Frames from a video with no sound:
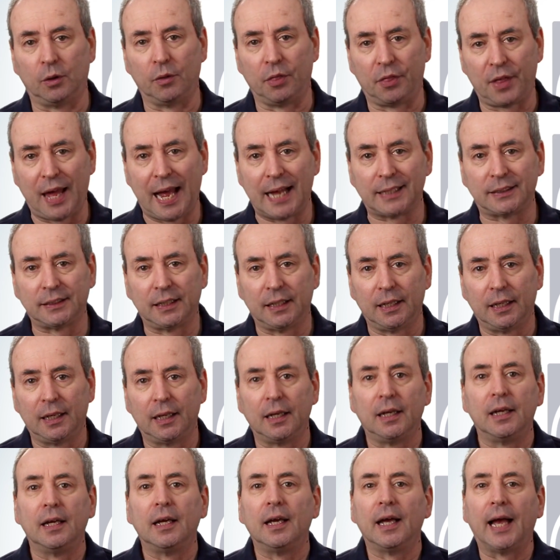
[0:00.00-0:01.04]
on that,
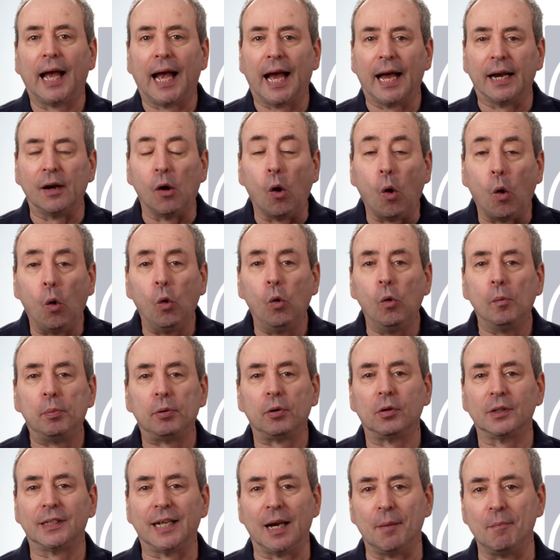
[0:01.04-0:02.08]
and all
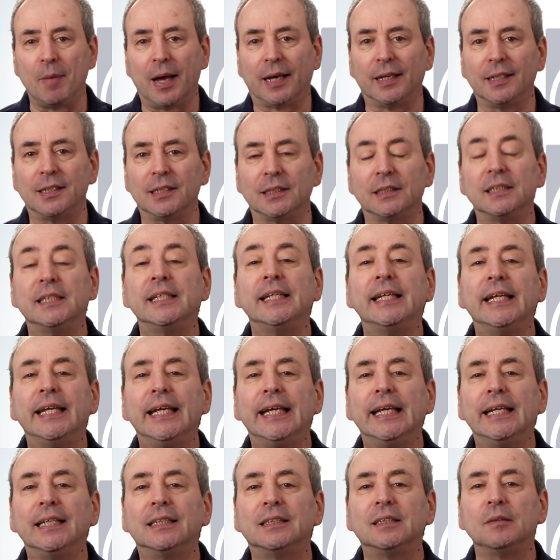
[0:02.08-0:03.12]
project managers
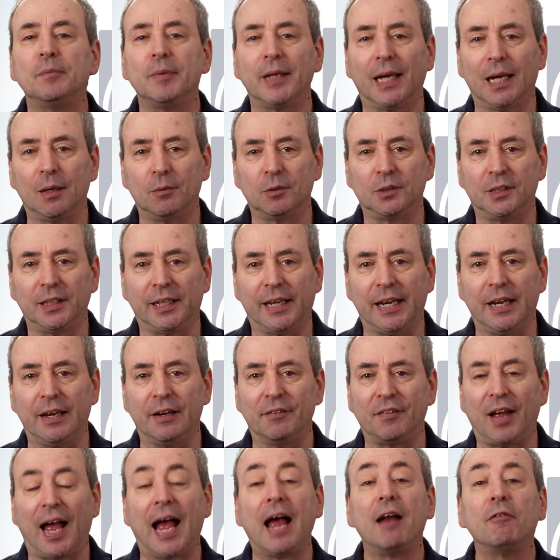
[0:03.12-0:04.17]
need to be able to
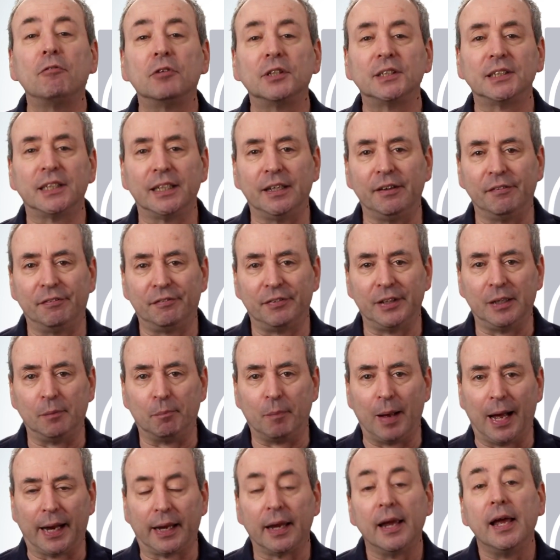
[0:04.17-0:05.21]
give and receive
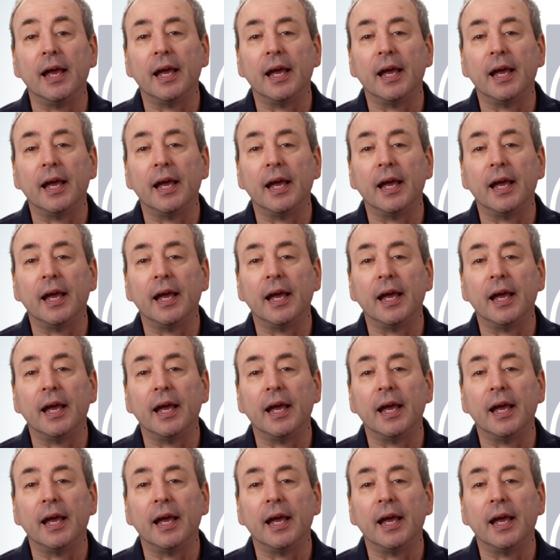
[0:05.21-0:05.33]
feedback.